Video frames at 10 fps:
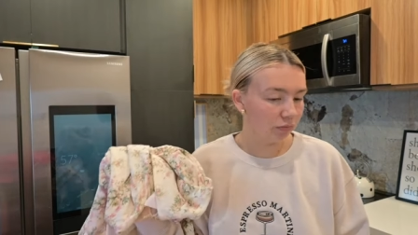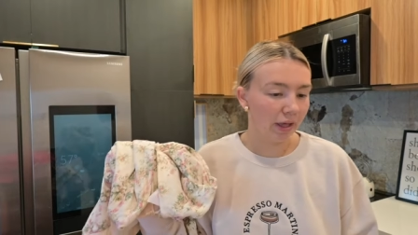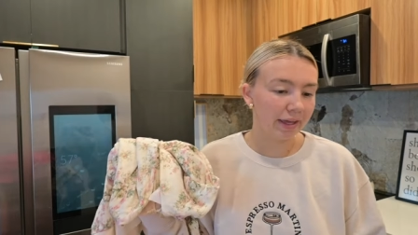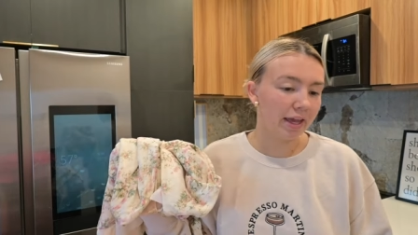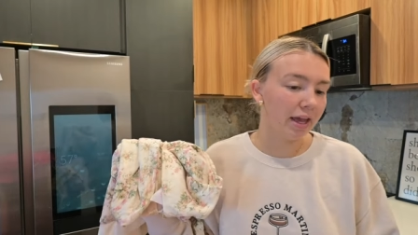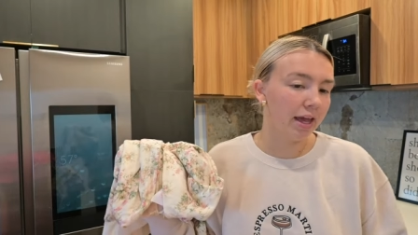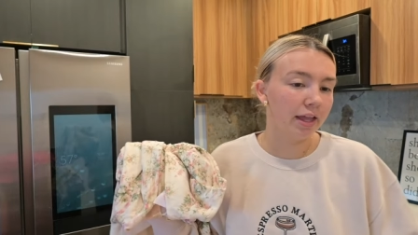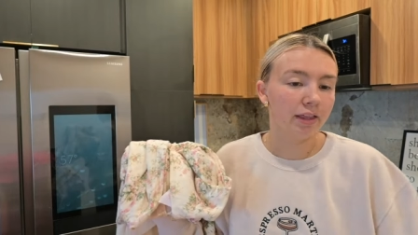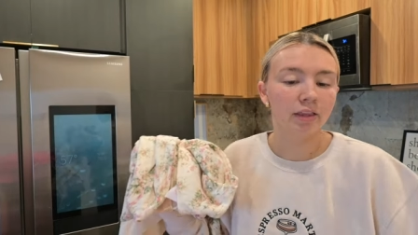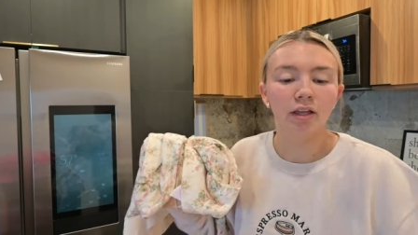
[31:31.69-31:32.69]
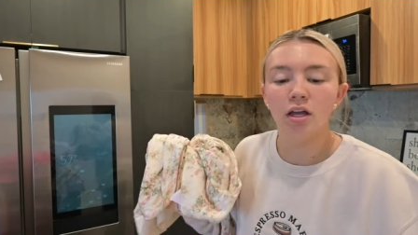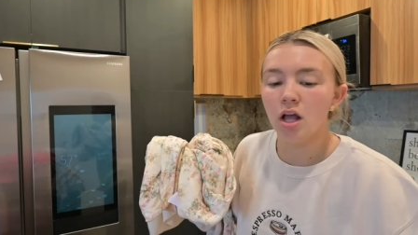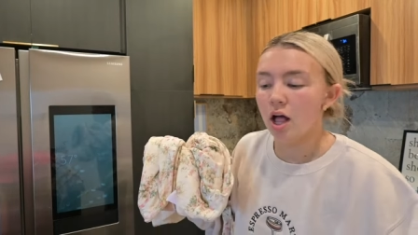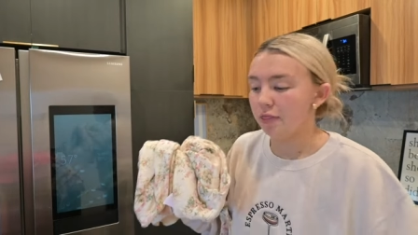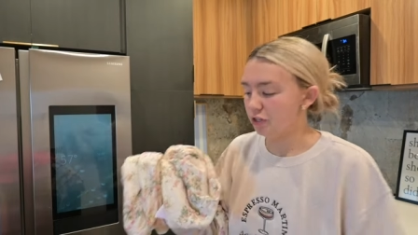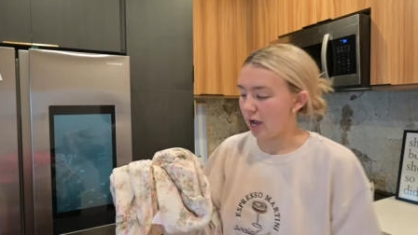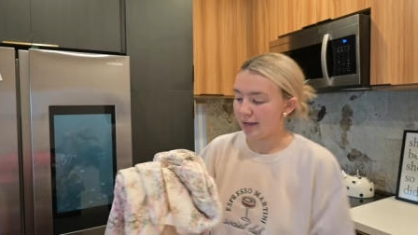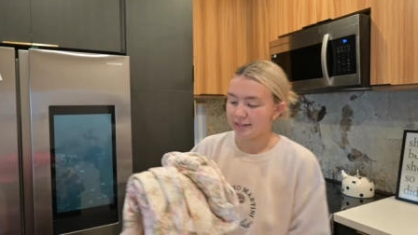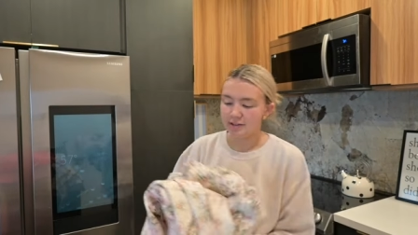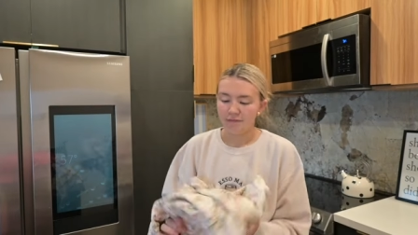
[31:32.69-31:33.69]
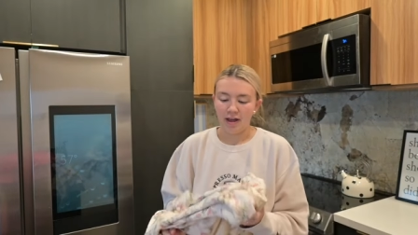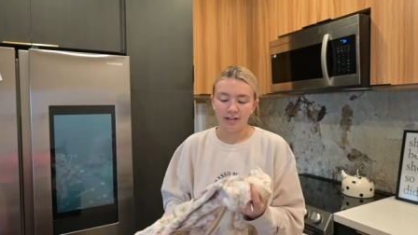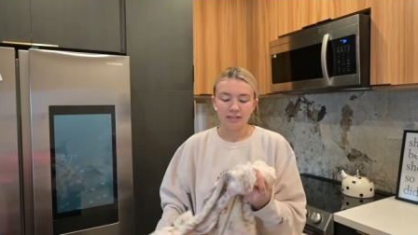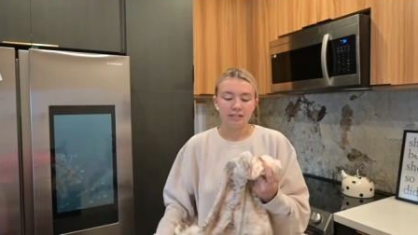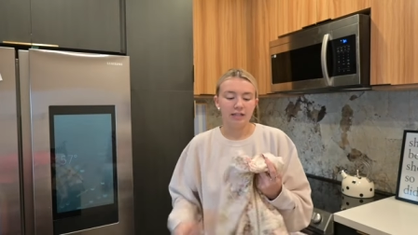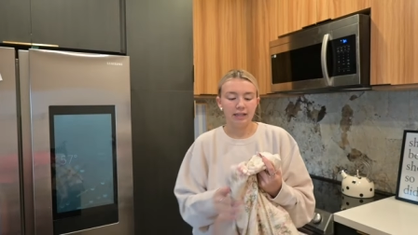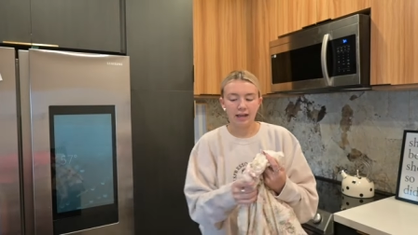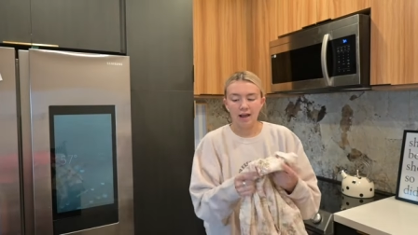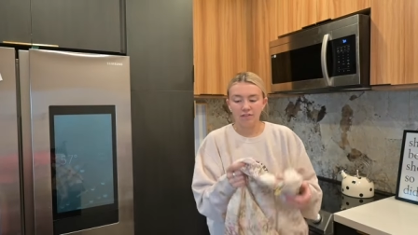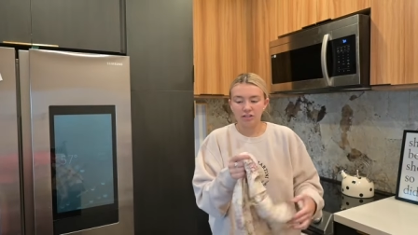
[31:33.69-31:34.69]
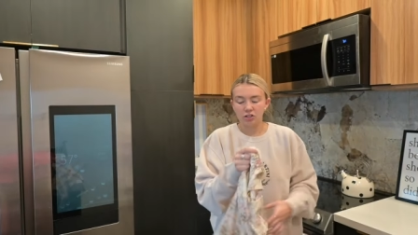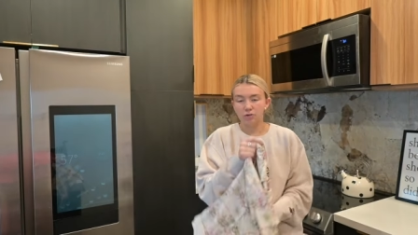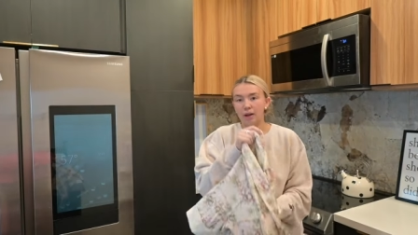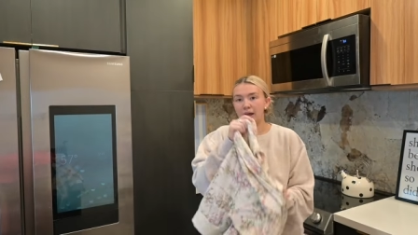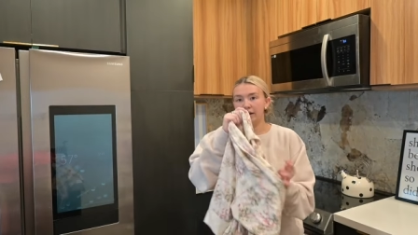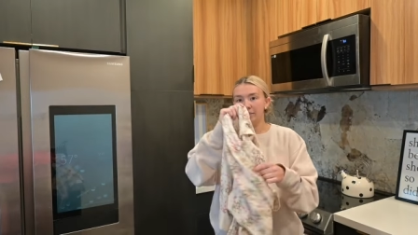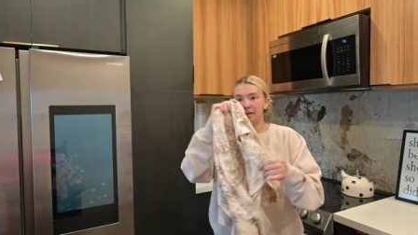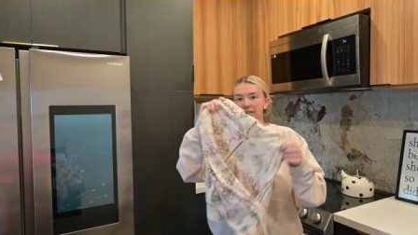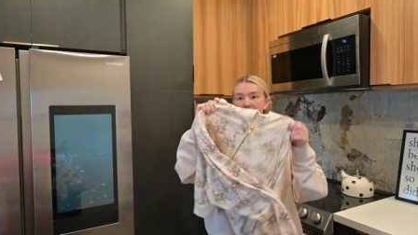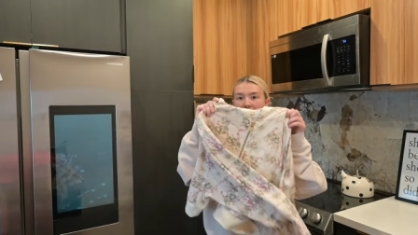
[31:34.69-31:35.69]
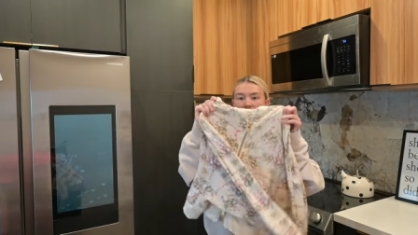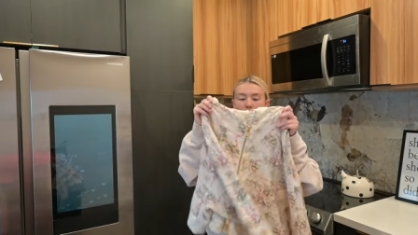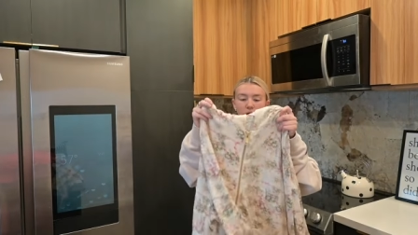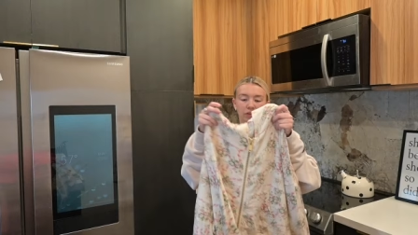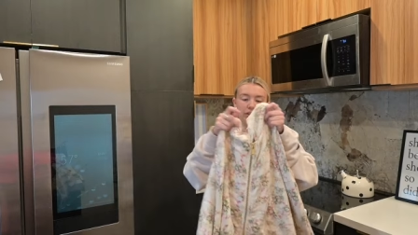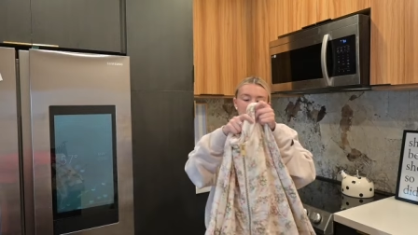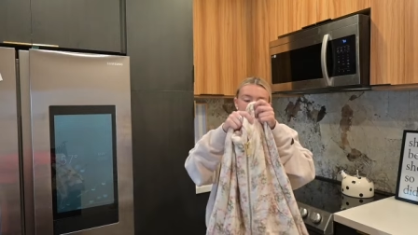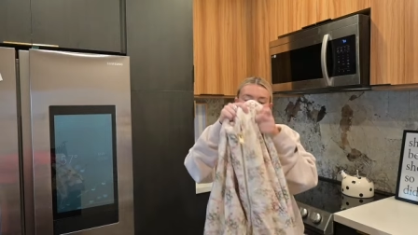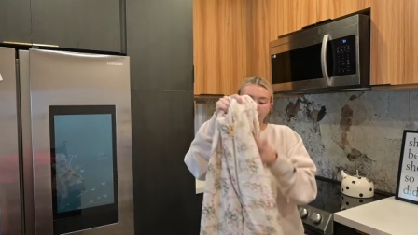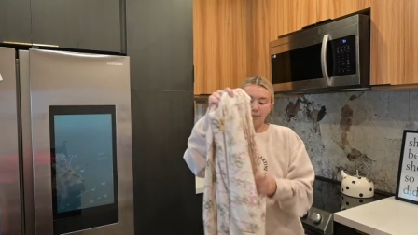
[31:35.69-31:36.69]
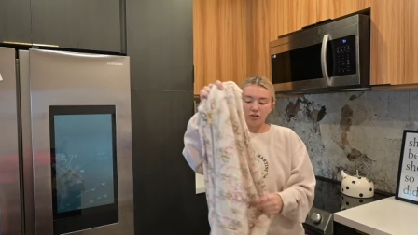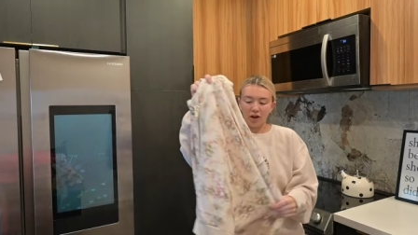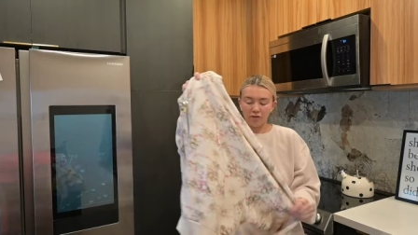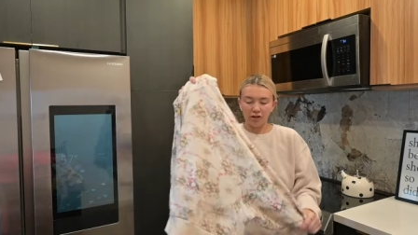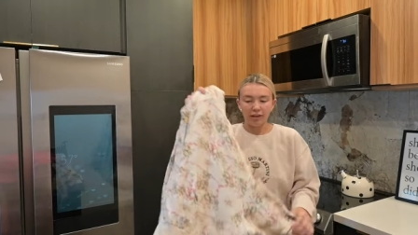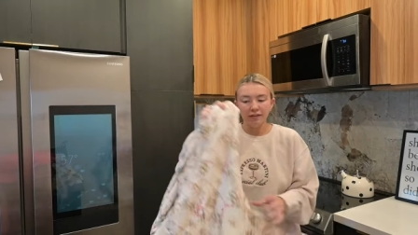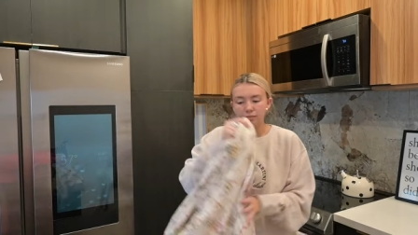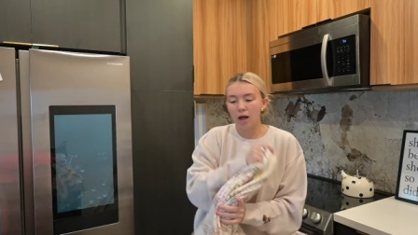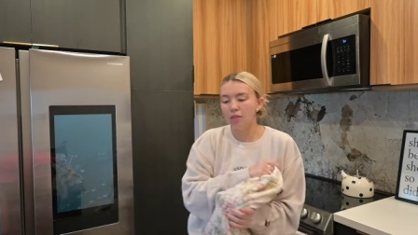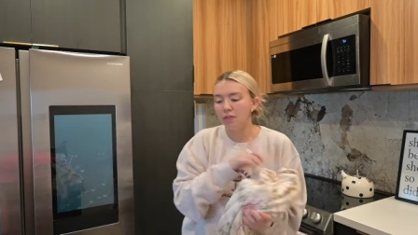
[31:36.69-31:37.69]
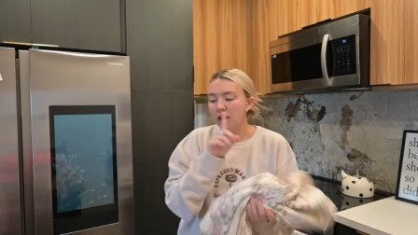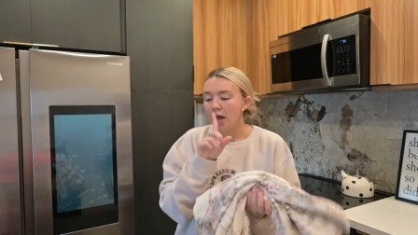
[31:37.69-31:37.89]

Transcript: Like in the jacket's defense, like I've considered buying it because I have worn this like pretty much every day this month.